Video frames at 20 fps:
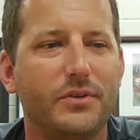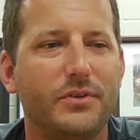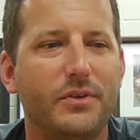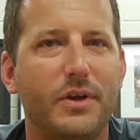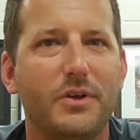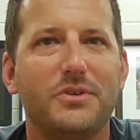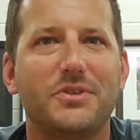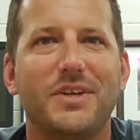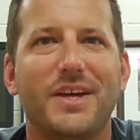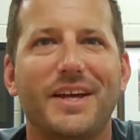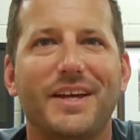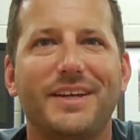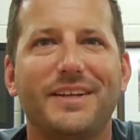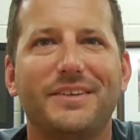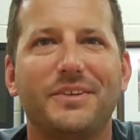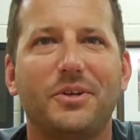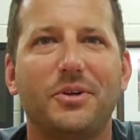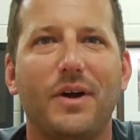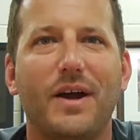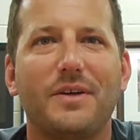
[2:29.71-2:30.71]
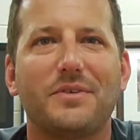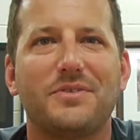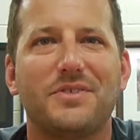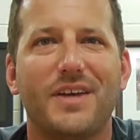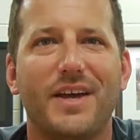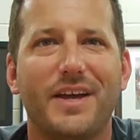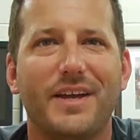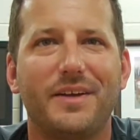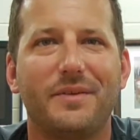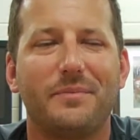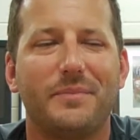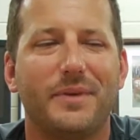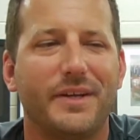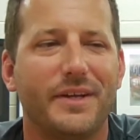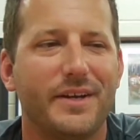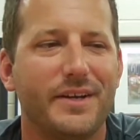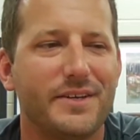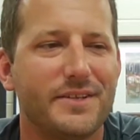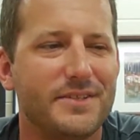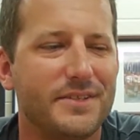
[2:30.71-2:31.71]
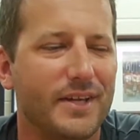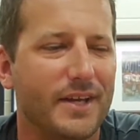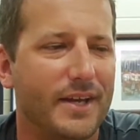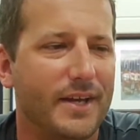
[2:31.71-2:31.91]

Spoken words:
their sake, the crowd's sake, because